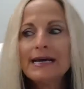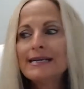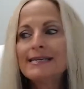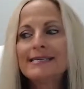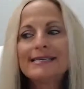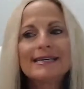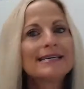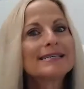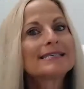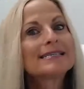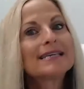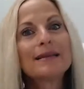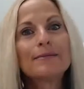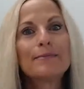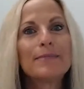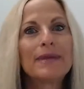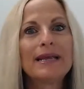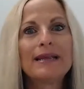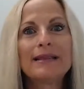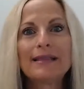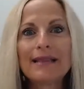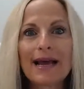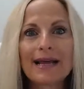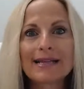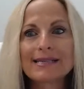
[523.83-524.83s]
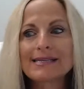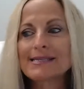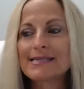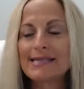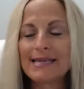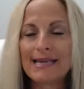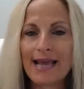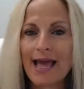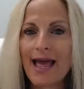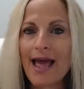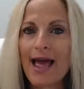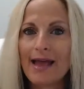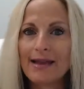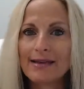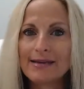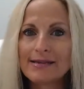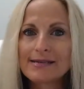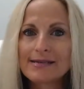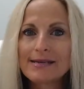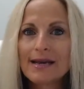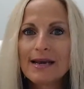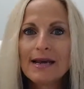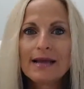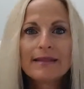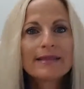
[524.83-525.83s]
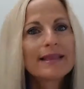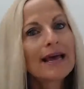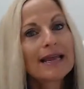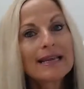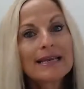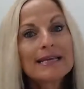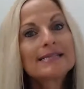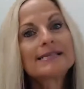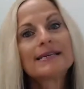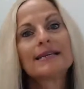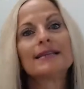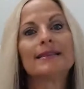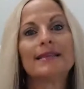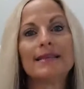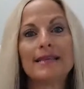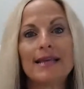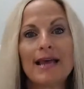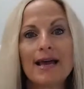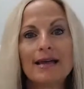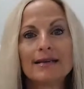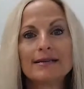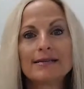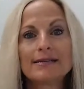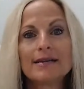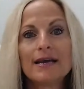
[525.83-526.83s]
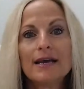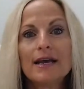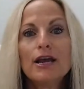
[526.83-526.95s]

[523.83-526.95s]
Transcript: doesn't mean that's the end. That isn't the end.